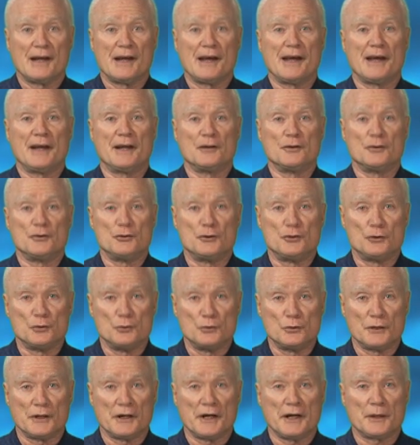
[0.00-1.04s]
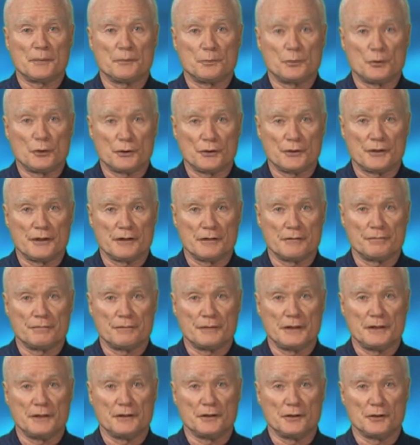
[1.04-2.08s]
and do not put their
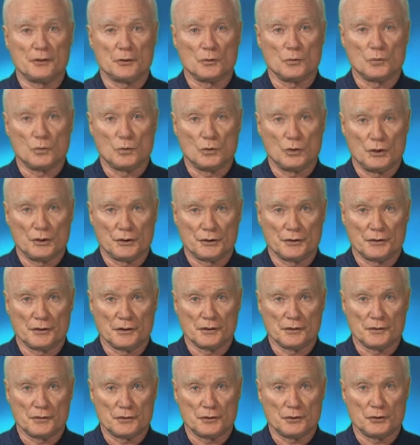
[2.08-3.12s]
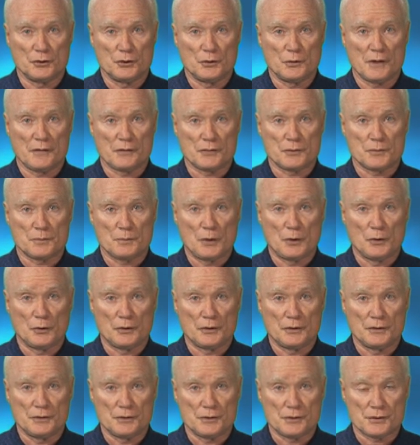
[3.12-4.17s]
feet in the water until you have
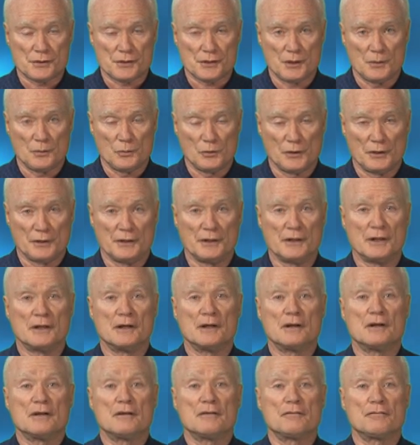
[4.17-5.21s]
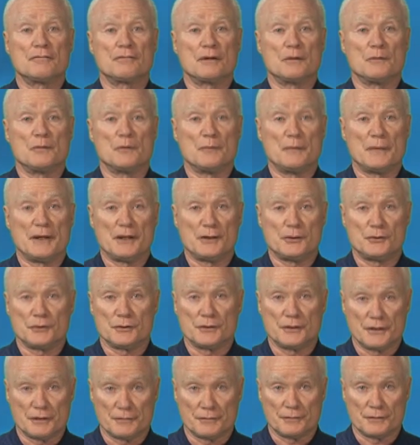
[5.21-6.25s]
spoken to someone from A Major
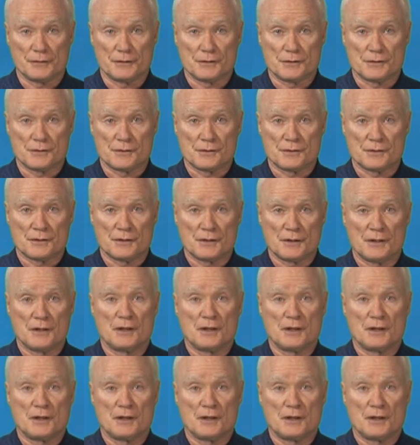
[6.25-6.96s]
Difference.